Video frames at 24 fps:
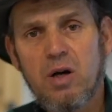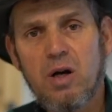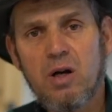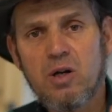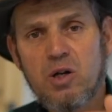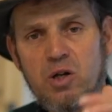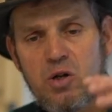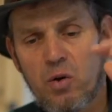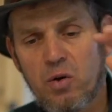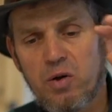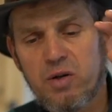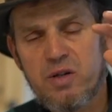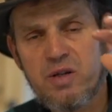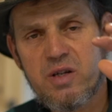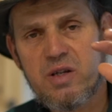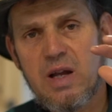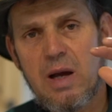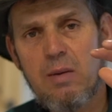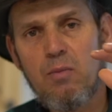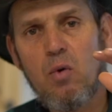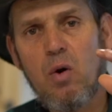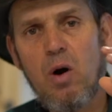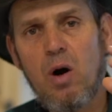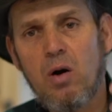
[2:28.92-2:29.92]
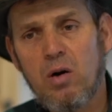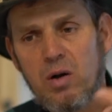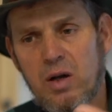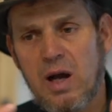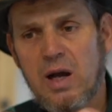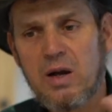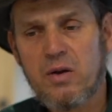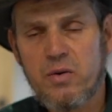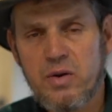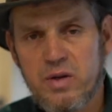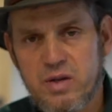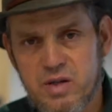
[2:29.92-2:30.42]
short stem wall,
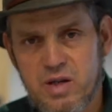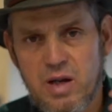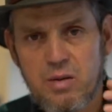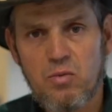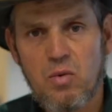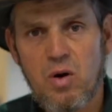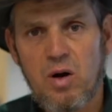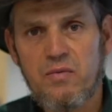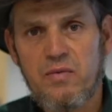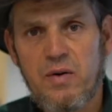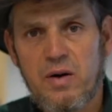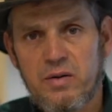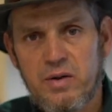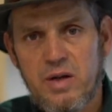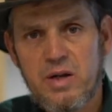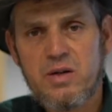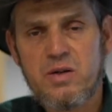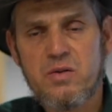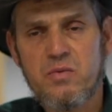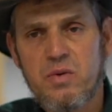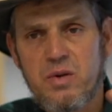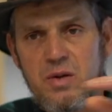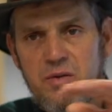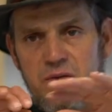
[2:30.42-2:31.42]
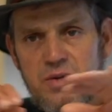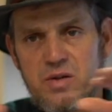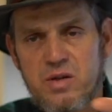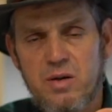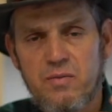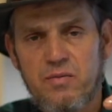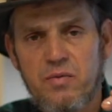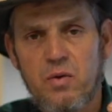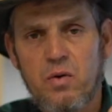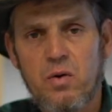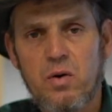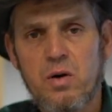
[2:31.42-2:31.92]
concrete stem wall foundation with a
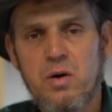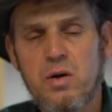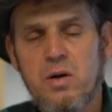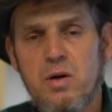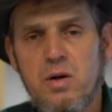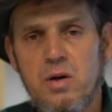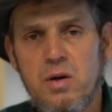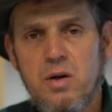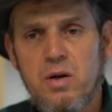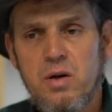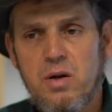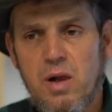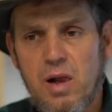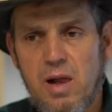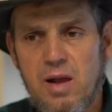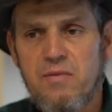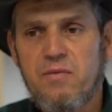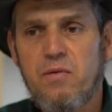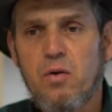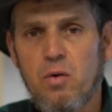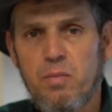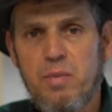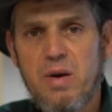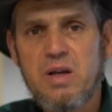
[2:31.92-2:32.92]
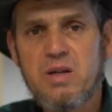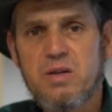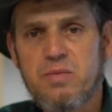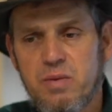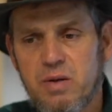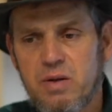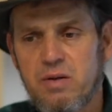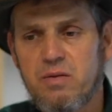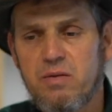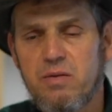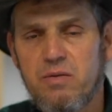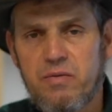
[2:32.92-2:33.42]
subfloor, a full
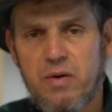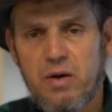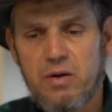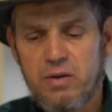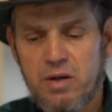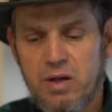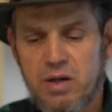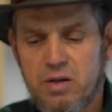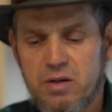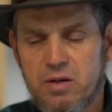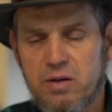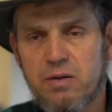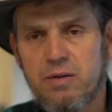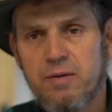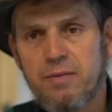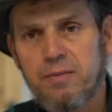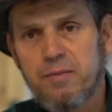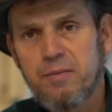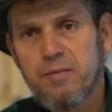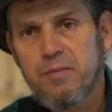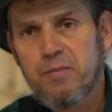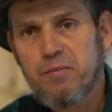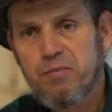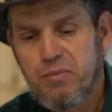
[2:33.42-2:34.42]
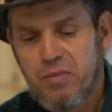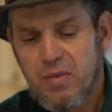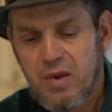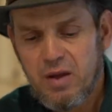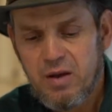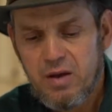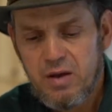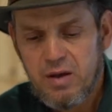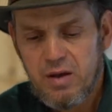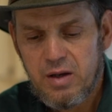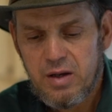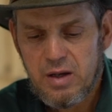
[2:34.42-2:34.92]
basement foundation,
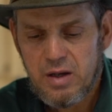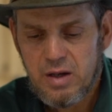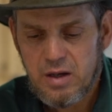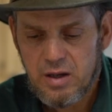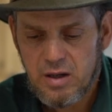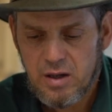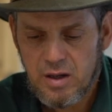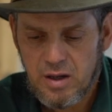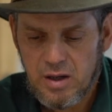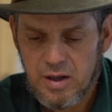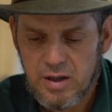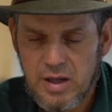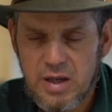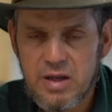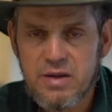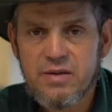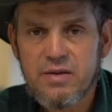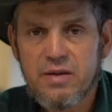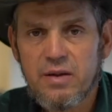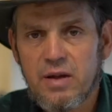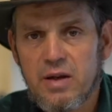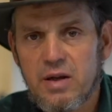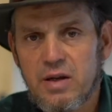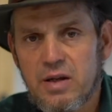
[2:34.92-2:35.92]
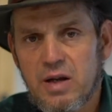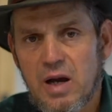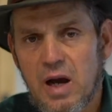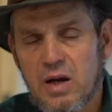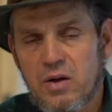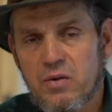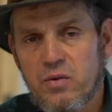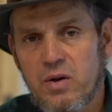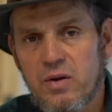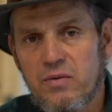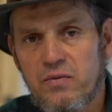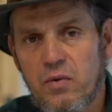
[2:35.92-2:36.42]
insulated
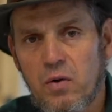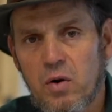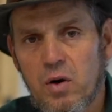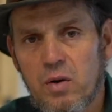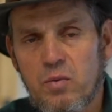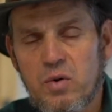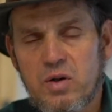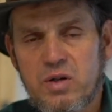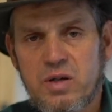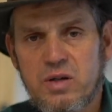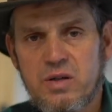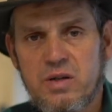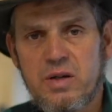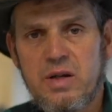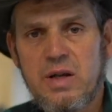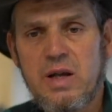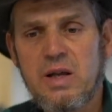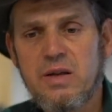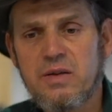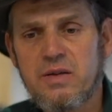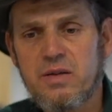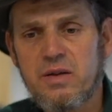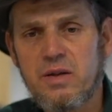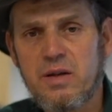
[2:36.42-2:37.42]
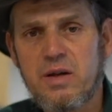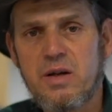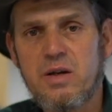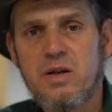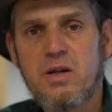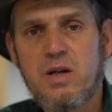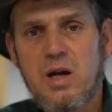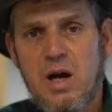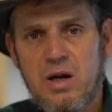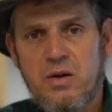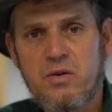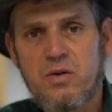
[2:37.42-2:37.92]
concrete form, which is an
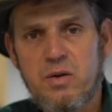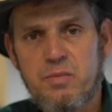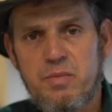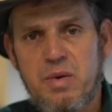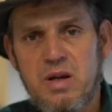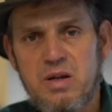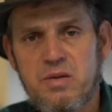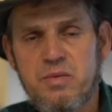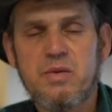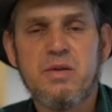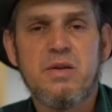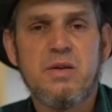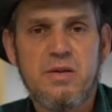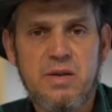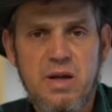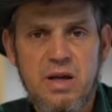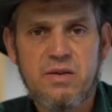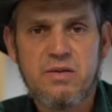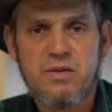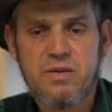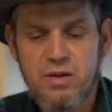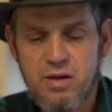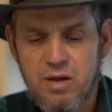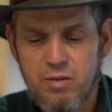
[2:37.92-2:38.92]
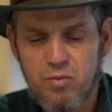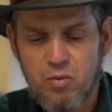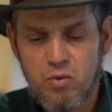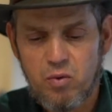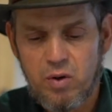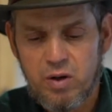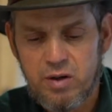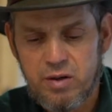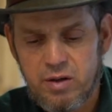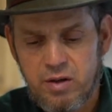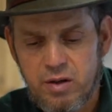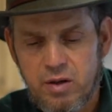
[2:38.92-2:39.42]
insulated concrete basement. That's the number
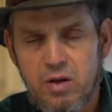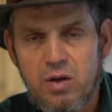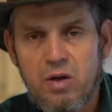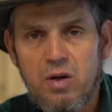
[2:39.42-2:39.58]
one